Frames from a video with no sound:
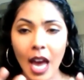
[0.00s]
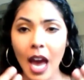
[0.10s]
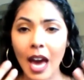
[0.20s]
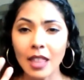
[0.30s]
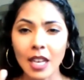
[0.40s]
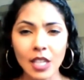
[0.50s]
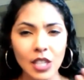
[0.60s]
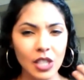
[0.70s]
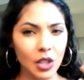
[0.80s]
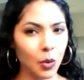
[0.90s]
and
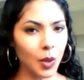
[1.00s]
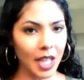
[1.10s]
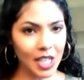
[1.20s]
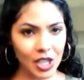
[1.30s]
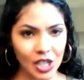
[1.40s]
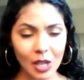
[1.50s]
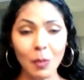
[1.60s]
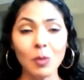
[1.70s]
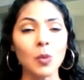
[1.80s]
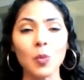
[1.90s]
then the relationship, it
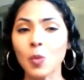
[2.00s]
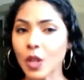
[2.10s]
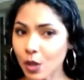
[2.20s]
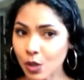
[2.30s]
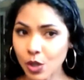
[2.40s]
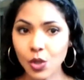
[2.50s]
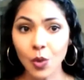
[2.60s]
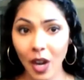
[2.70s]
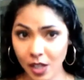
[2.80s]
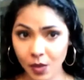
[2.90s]
was a little
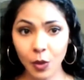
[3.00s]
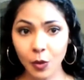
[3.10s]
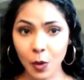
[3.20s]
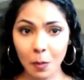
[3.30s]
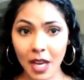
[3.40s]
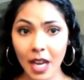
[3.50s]
stressful for me,